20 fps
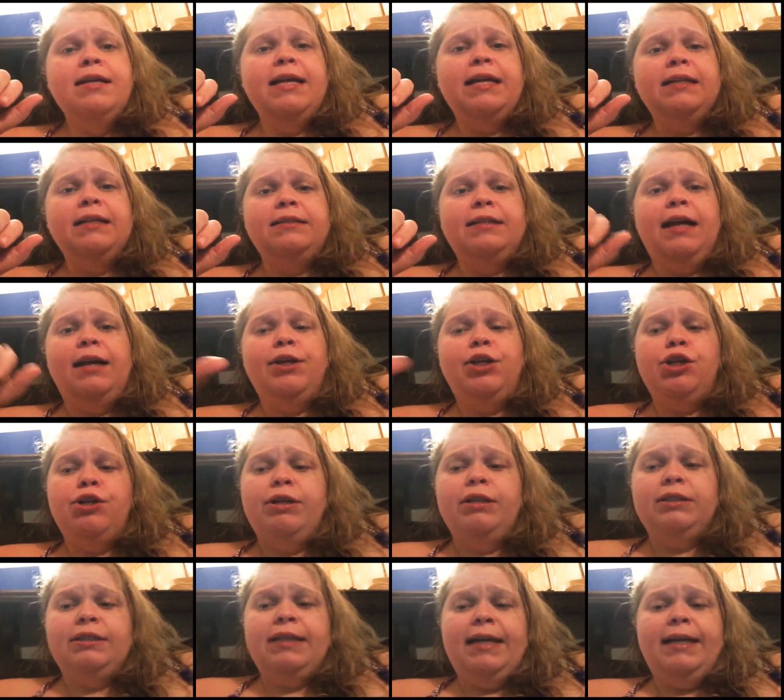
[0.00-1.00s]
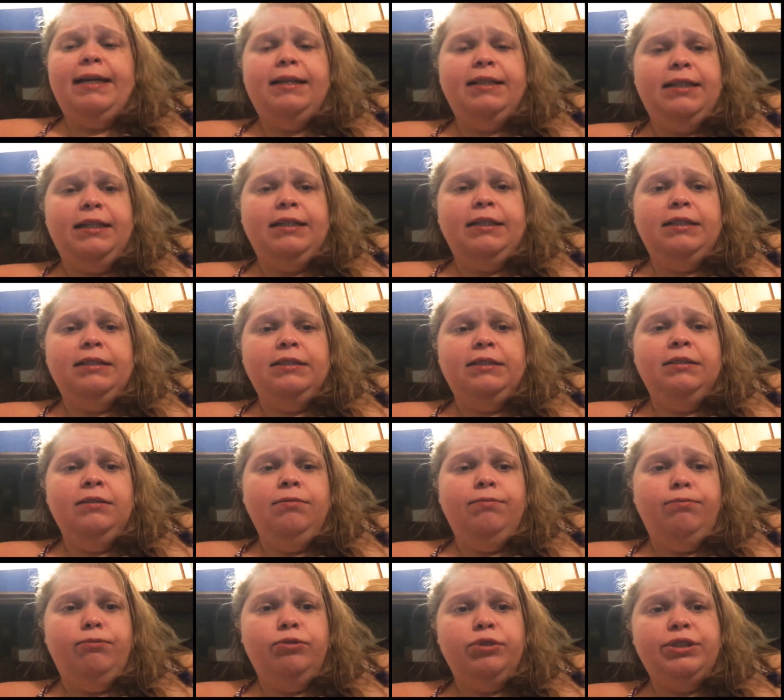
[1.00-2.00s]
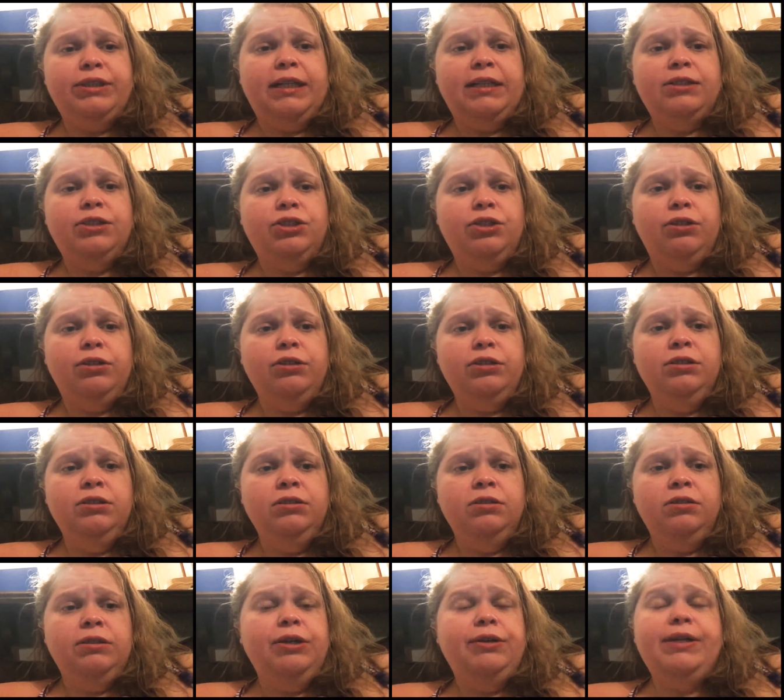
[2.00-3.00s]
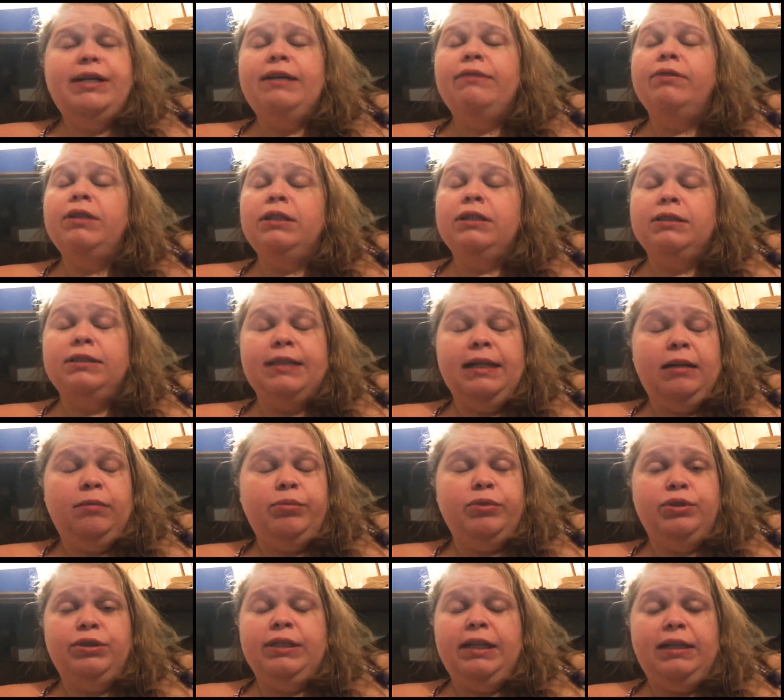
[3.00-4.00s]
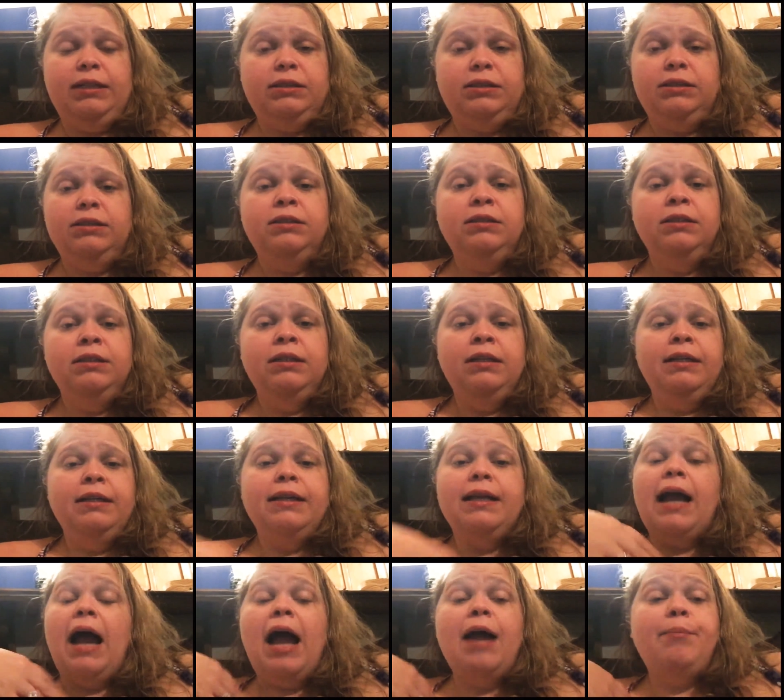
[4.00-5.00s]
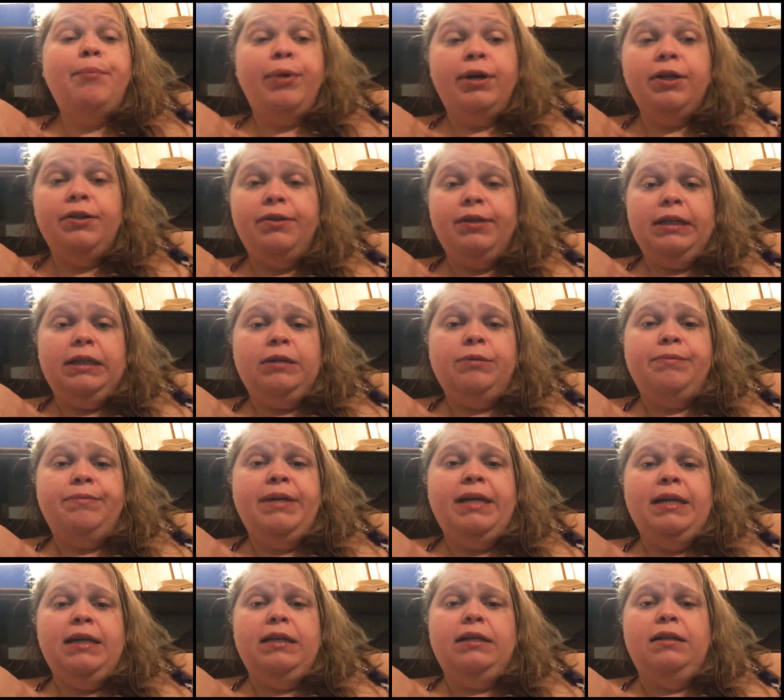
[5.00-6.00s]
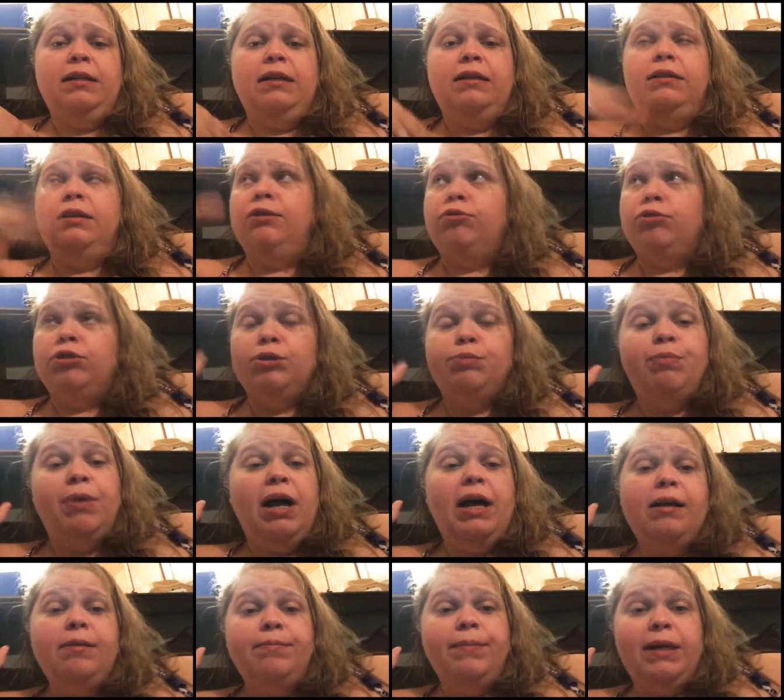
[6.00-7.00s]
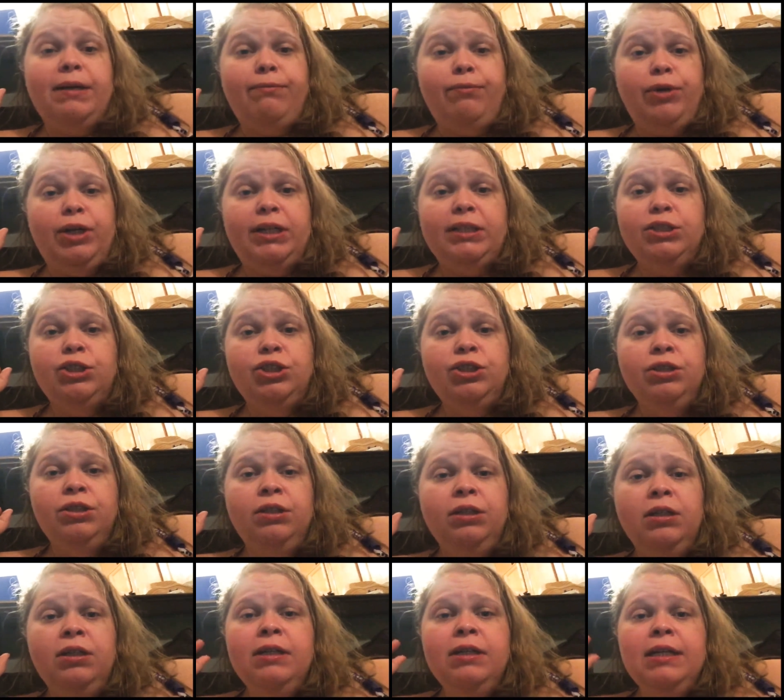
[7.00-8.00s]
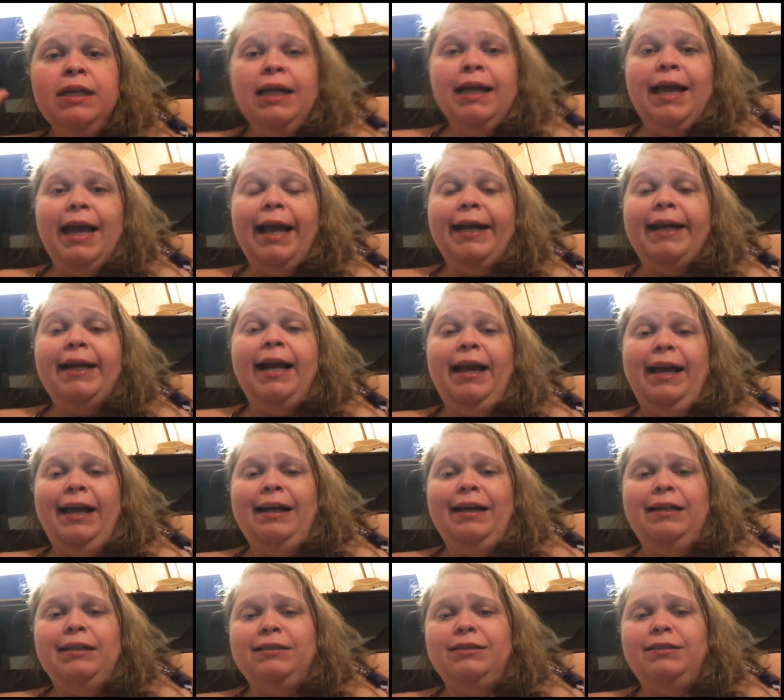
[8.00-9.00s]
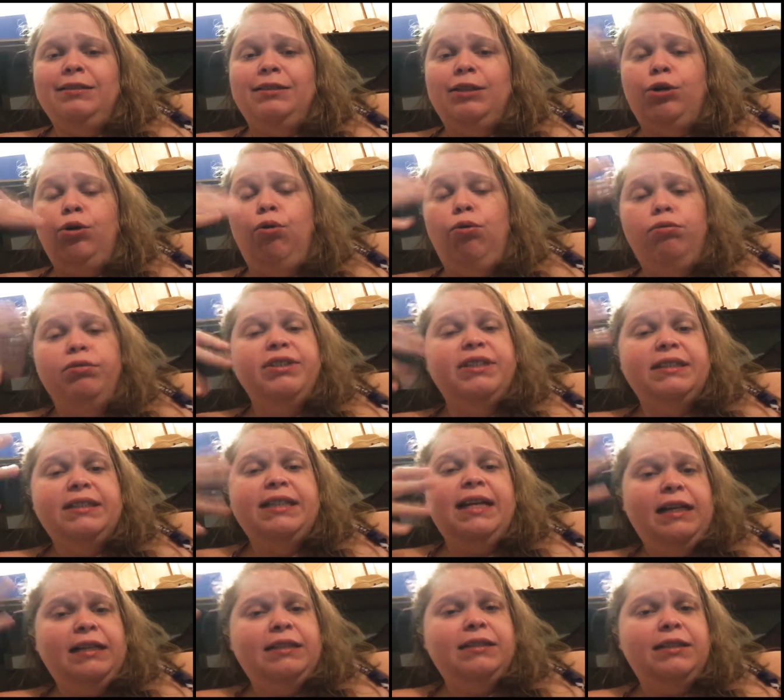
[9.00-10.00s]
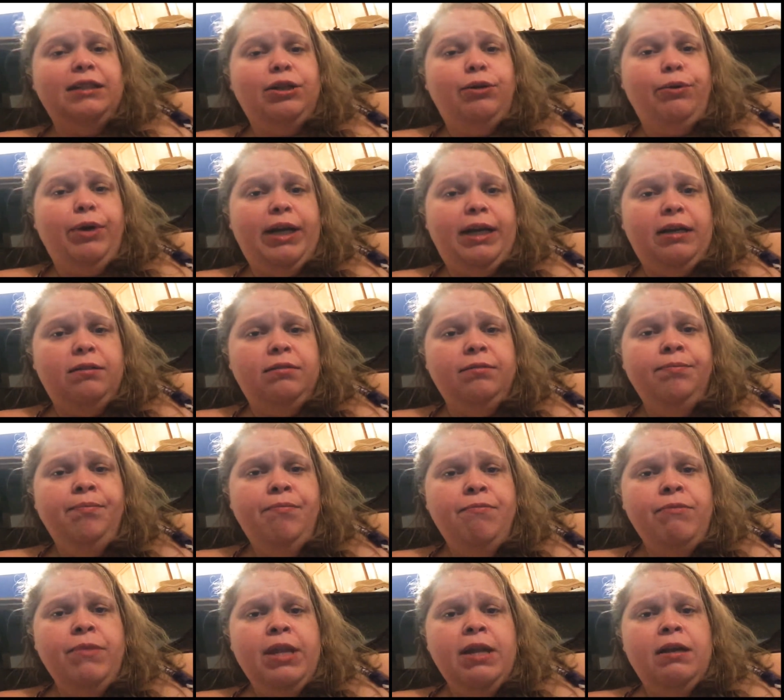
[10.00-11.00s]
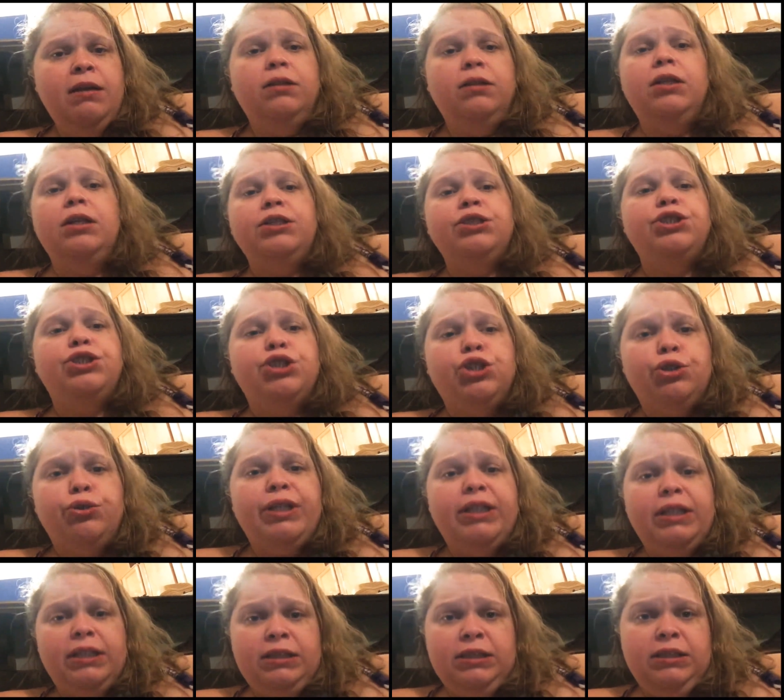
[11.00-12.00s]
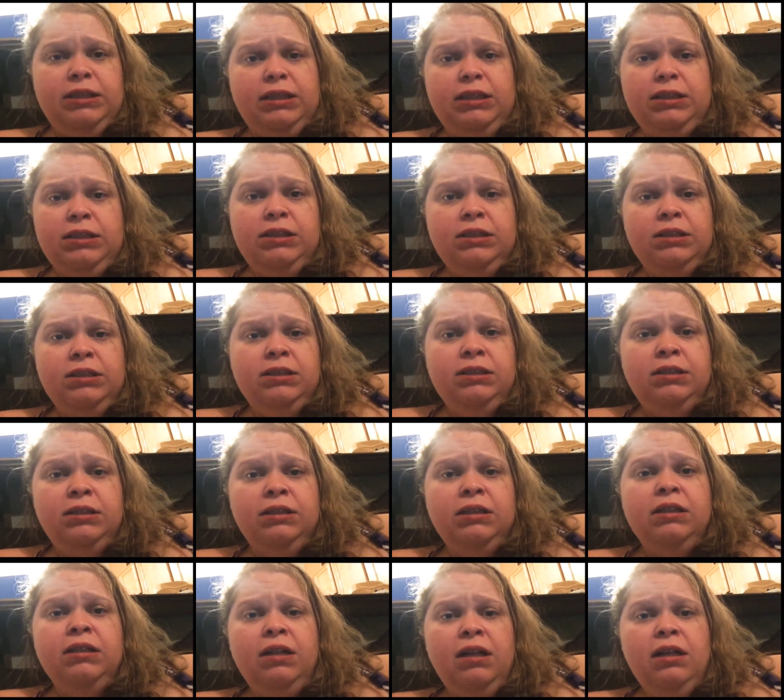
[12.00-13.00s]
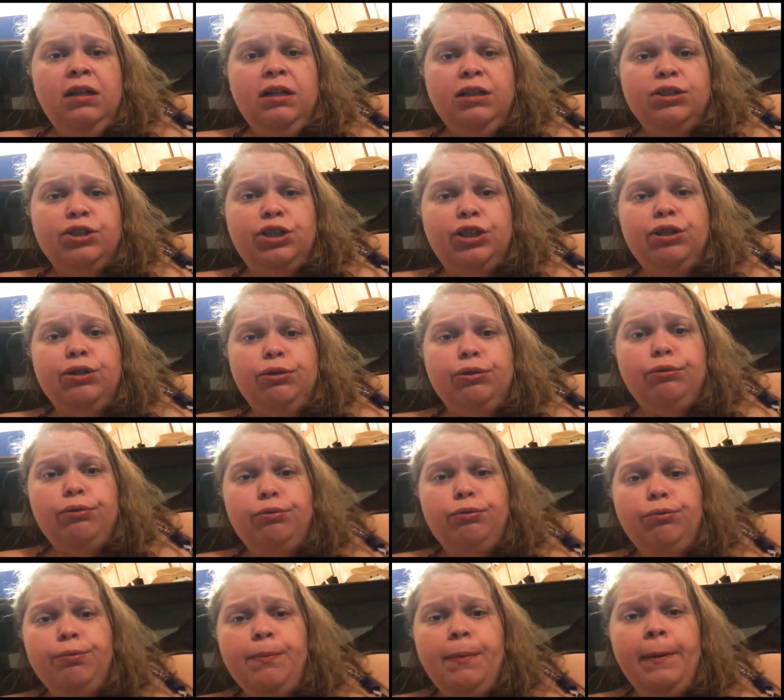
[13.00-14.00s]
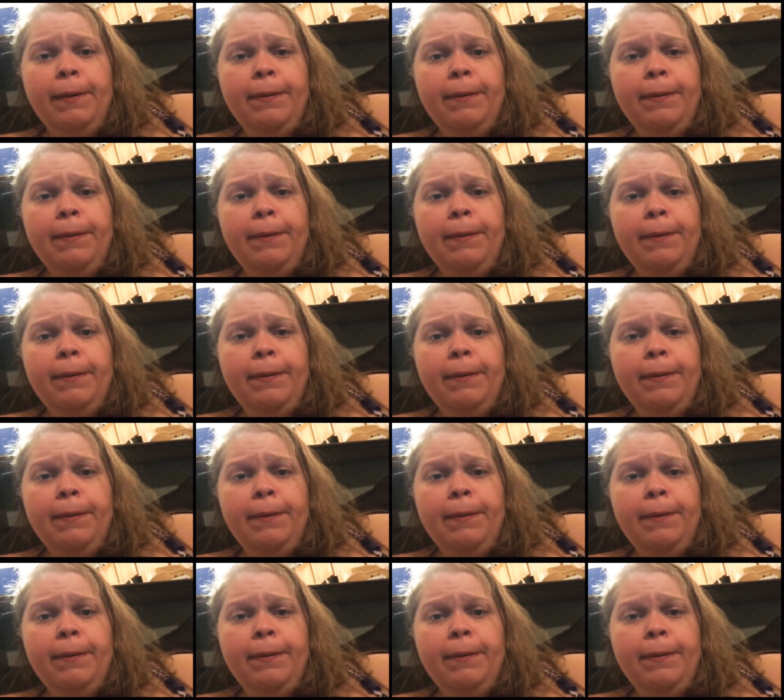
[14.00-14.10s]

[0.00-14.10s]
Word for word: is that you can take these full-size jars, or even the sample sizes. I put them in a little spot in my fridge, and it adds, the coldness, it has a great luxuriousness to